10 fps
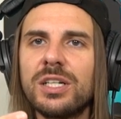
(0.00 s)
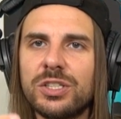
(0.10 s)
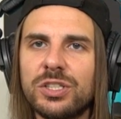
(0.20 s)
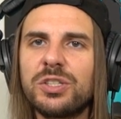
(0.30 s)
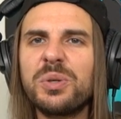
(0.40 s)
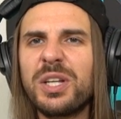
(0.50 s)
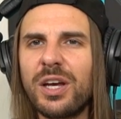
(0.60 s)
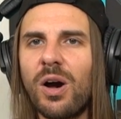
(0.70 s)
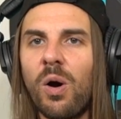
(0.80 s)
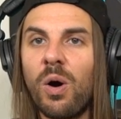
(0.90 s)

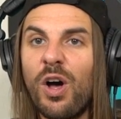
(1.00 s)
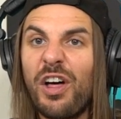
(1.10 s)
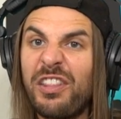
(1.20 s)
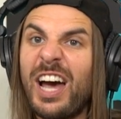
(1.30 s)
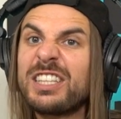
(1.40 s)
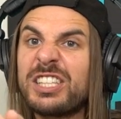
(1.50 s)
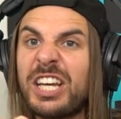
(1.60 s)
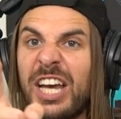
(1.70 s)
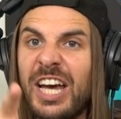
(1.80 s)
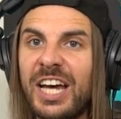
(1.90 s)
studio. That's a
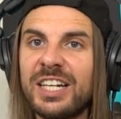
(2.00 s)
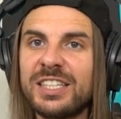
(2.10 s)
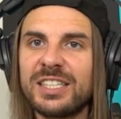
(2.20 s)
hit.